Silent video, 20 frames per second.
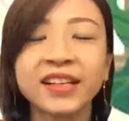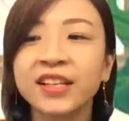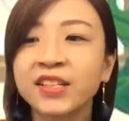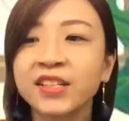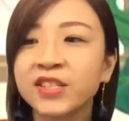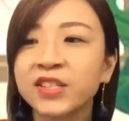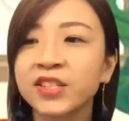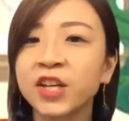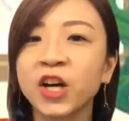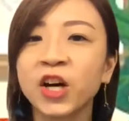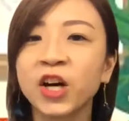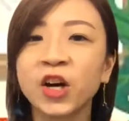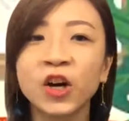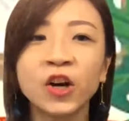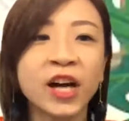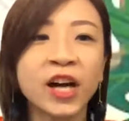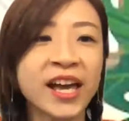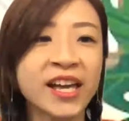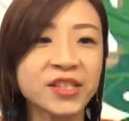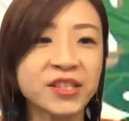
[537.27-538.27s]

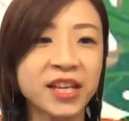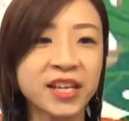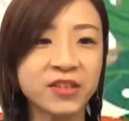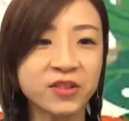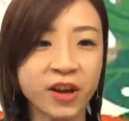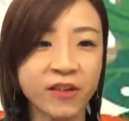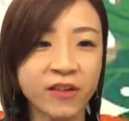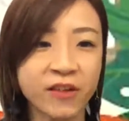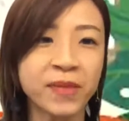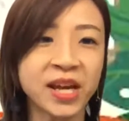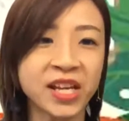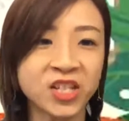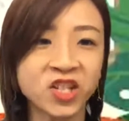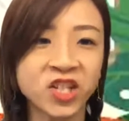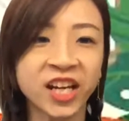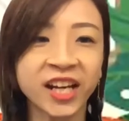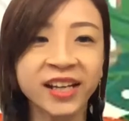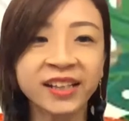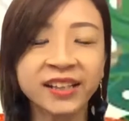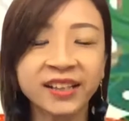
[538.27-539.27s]
So, as you have
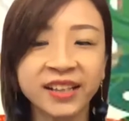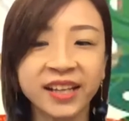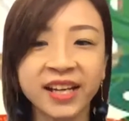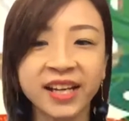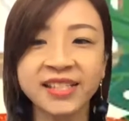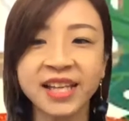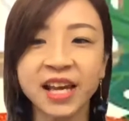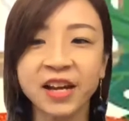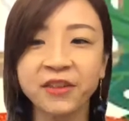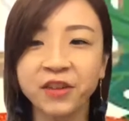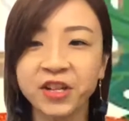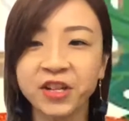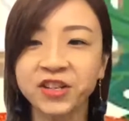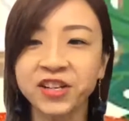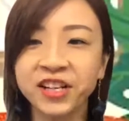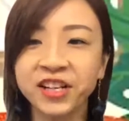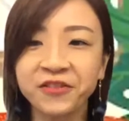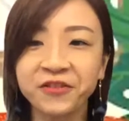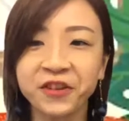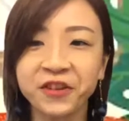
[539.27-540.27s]
mentioned, yes, I
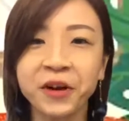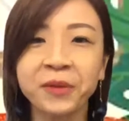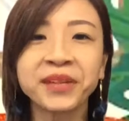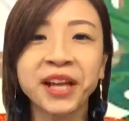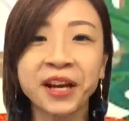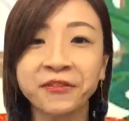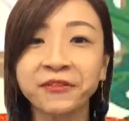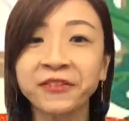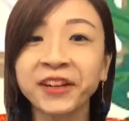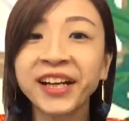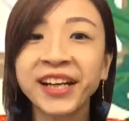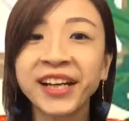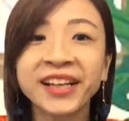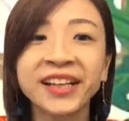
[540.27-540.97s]
graduated from NAFA